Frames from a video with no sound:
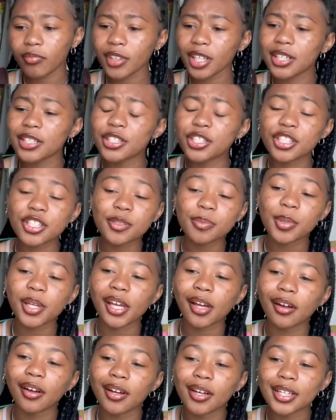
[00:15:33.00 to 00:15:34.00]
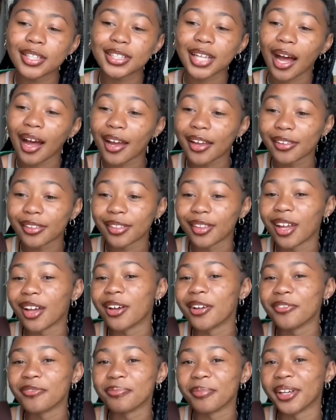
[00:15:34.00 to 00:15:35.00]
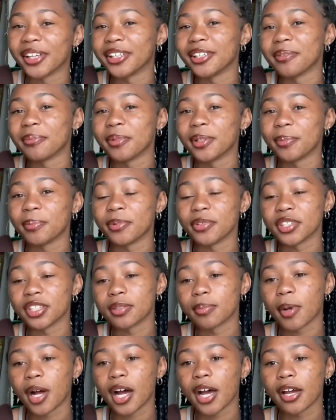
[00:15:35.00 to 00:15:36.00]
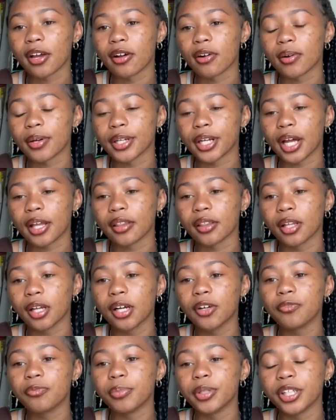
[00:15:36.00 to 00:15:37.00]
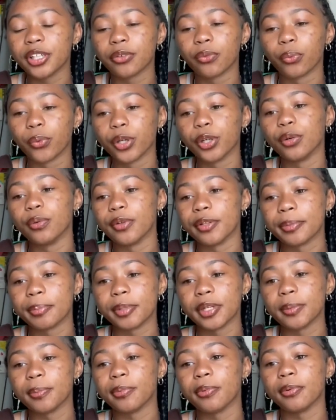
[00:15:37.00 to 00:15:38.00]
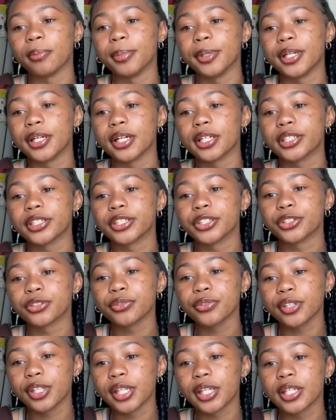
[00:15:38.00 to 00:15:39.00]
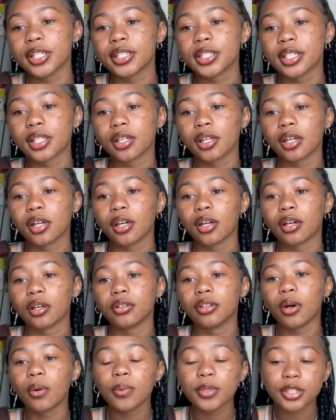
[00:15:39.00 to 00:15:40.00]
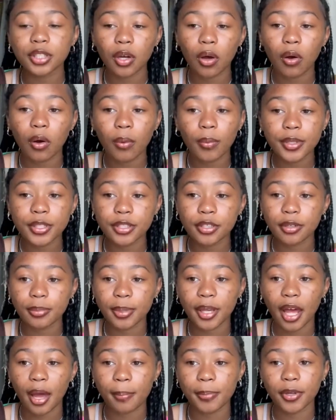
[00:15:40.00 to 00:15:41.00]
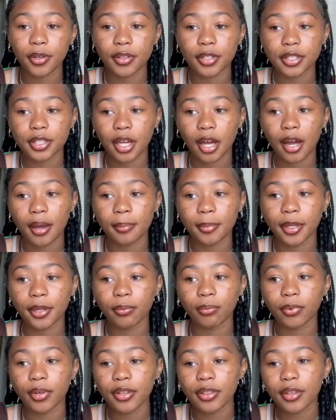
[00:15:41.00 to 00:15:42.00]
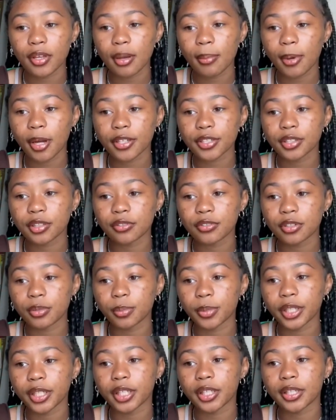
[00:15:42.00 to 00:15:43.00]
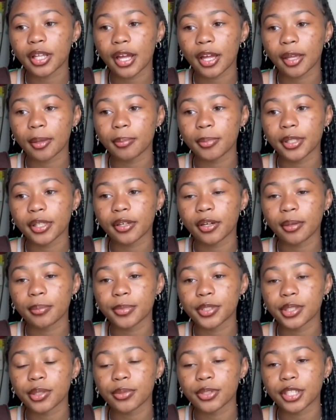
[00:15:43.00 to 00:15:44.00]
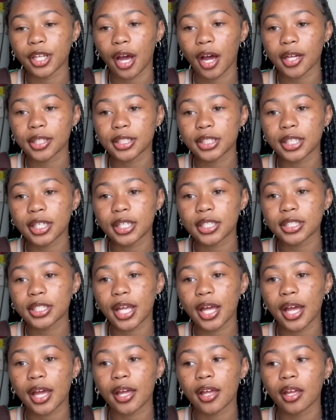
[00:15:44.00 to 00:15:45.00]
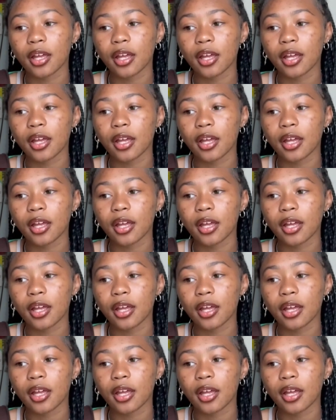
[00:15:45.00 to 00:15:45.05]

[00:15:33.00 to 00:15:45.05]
just because I love making people smile and I love being real with people, because the truth is, no one's always going to be happy all the time. And one thing about social media that can become so toxic is that